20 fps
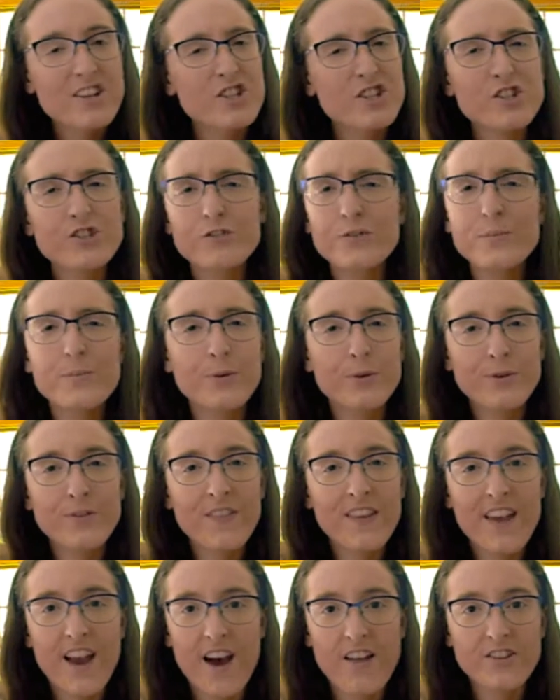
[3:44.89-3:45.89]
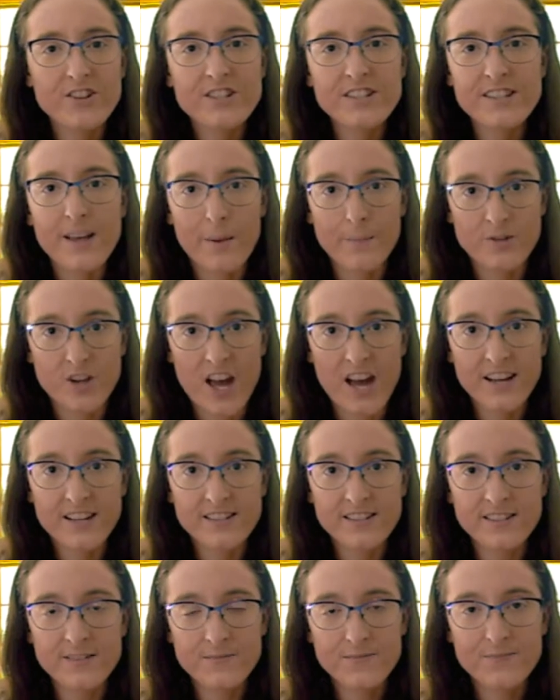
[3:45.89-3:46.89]
just remove the other
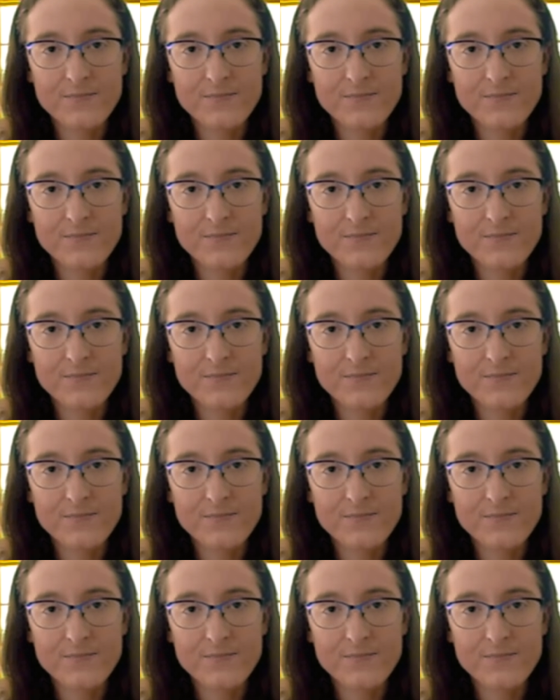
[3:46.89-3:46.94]
subjects